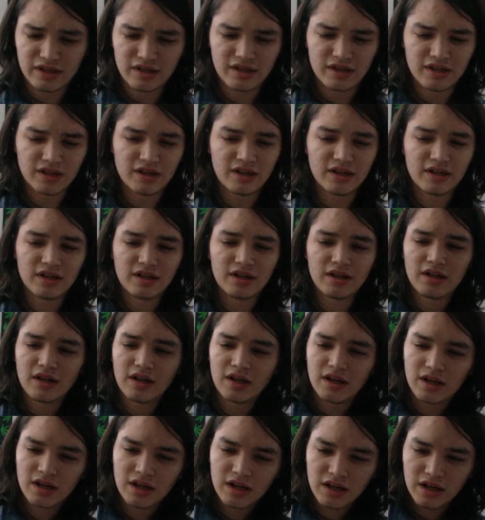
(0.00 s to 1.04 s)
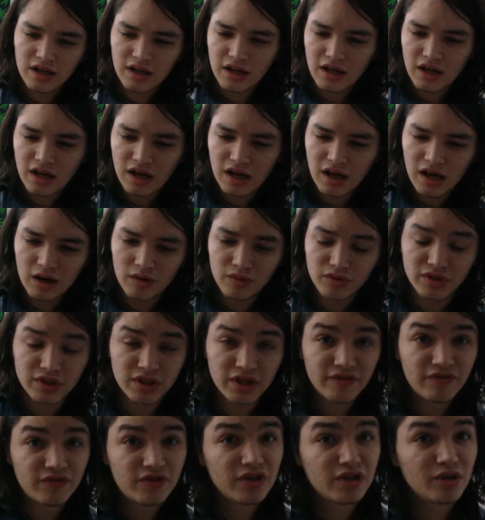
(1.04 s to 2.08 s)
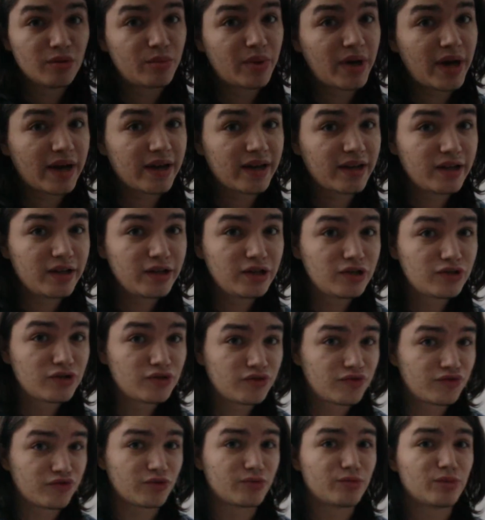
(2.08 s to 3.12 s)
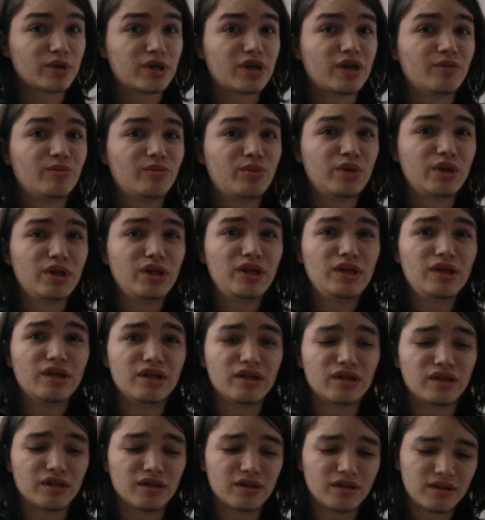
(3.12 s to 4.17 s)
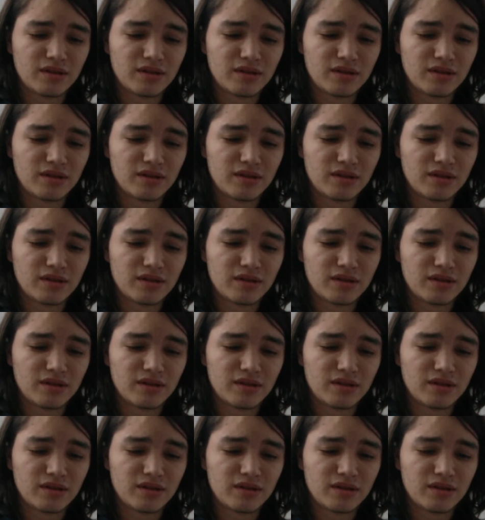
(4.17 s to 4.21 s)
I was gifted a package from a company and